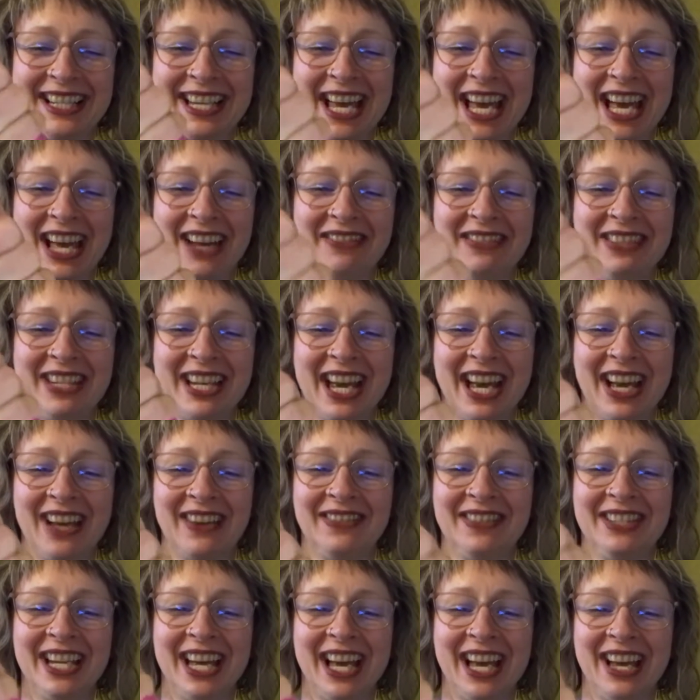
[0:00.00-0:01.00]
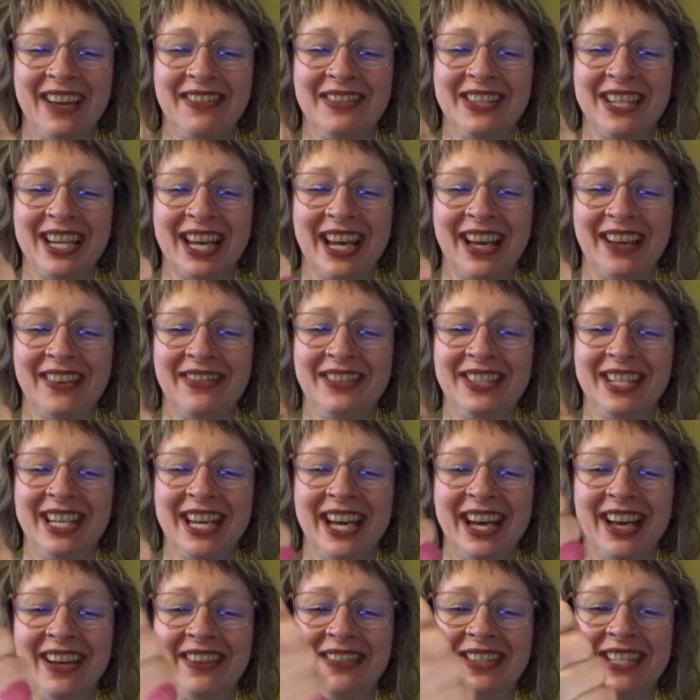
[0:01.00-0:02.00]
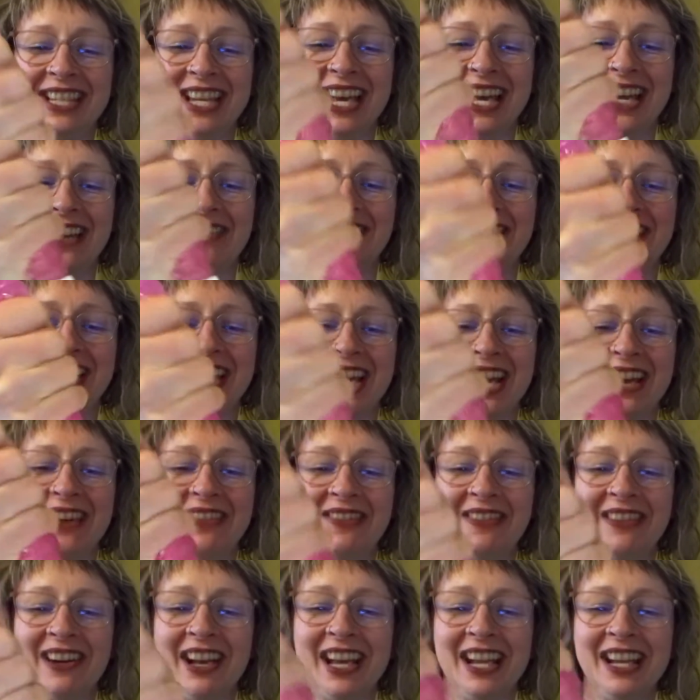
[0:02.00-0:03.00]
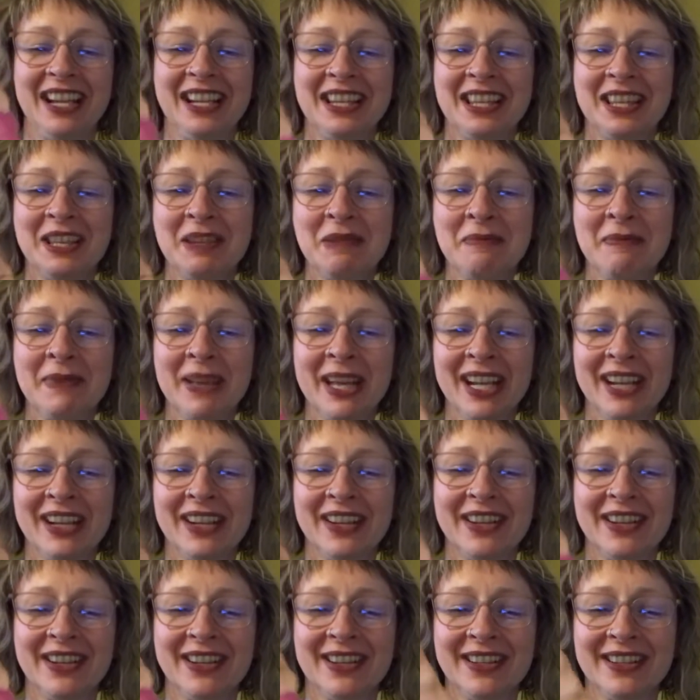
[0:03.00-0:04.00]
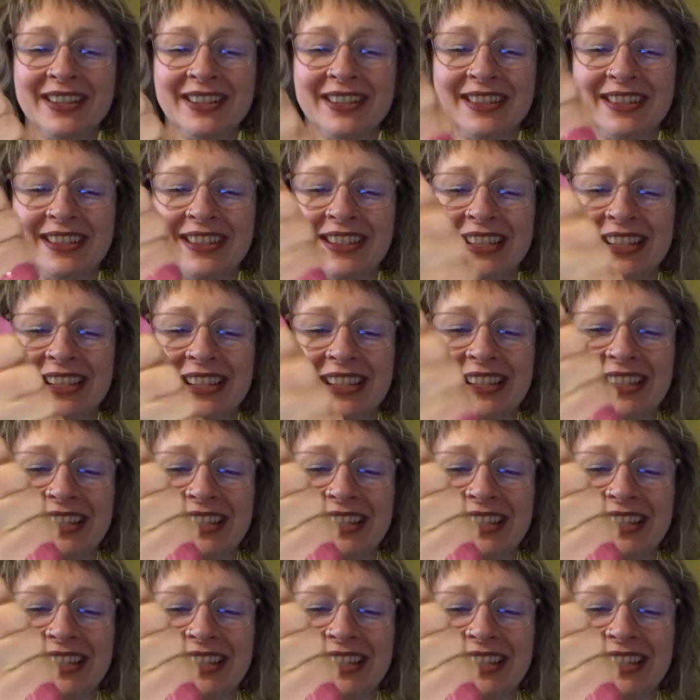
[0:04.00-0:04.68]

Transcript: dab, dab, dab, dab, dab, dab, dab, right in the middle.